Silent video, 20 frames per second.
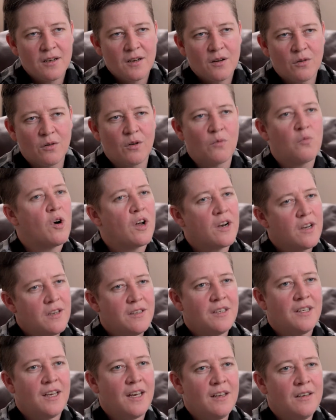or wanted
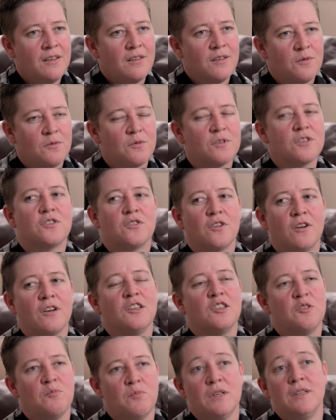to get, was
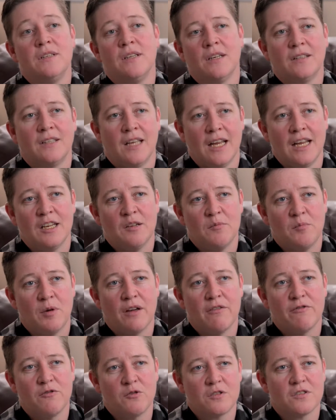starting to be dictated
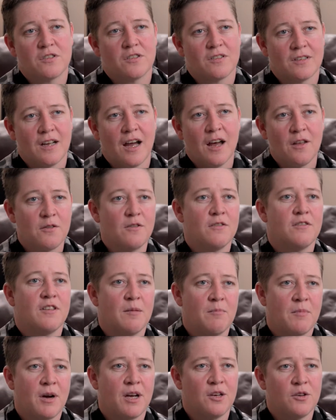by forces other
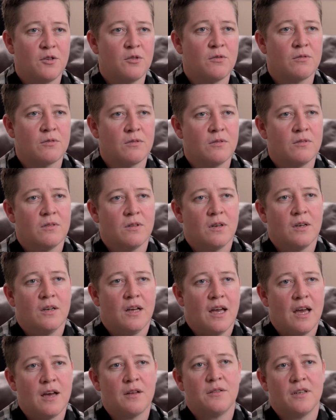than my own
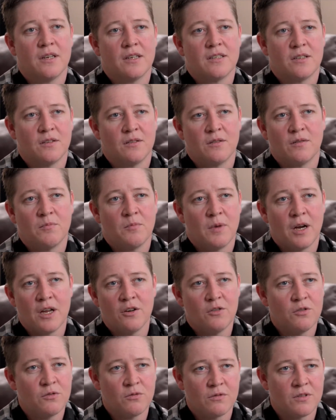ethics or my
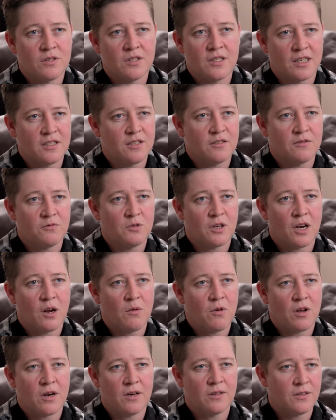own sense of what I
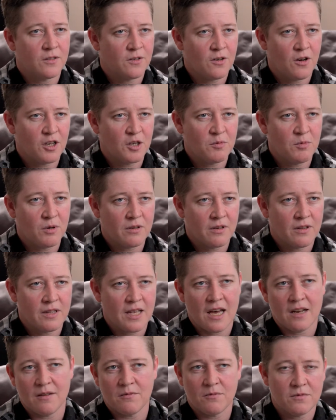wanted to talk about. And
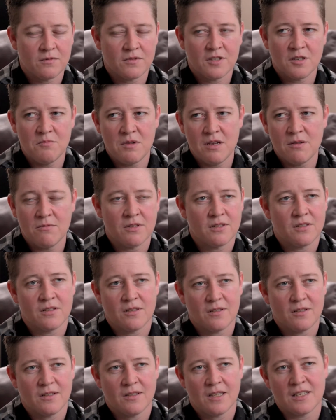that, to me,
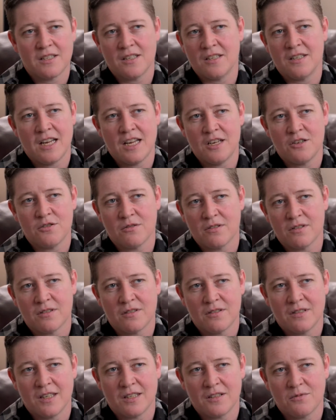that's
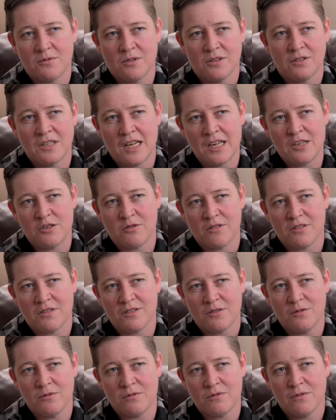a real dangerous
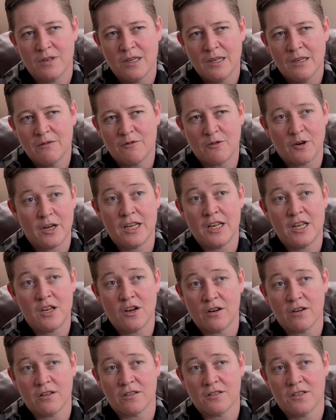zone for any
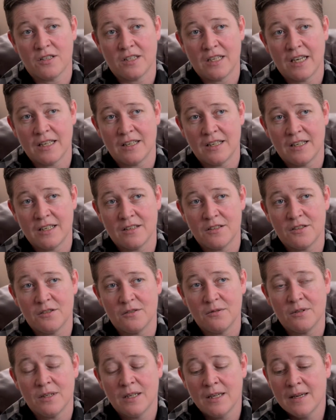artist to get
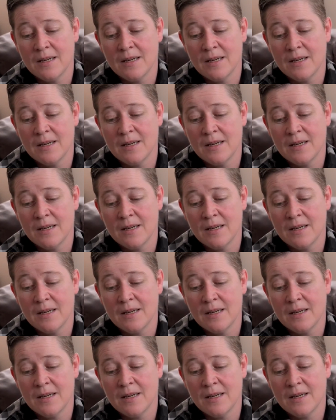into.